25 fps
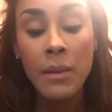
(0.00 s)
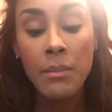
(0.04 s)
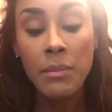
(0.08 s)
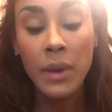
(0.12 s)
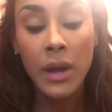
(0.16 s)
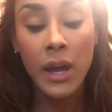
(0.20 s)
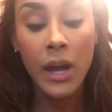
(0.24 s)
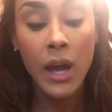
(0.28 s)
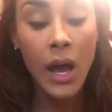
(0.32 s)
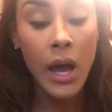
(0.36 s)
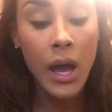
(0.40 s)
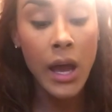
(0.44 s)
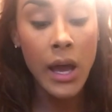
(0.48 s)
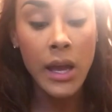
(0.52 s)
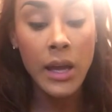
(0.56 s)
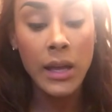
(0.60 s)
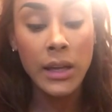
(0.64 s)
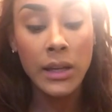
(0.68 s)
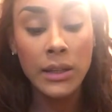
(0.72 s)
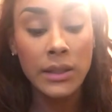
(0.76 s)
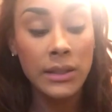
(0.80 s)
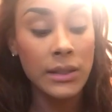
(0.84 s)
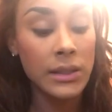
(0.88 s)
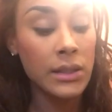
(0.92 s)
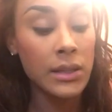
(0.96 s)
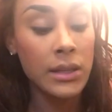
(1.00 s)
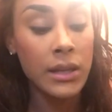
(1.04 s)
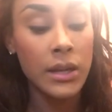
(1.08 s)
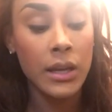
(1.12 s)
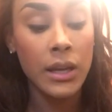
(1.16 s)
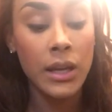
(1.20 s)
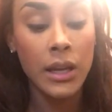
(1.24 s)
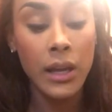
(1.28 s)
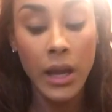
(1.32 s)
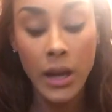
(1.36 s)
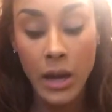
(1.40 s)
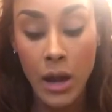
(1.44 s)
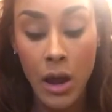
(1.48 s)
because,
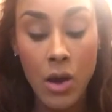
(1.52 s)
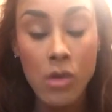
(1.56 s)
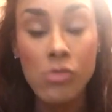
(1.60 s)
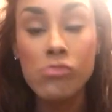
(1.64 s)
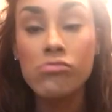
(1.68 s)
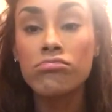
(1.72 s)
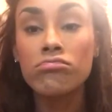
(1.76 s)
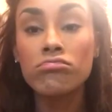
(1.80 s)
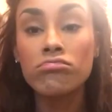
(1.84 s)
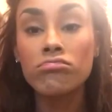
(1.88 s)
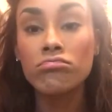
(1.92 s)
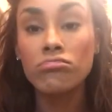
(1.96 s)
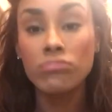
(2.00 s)
you know,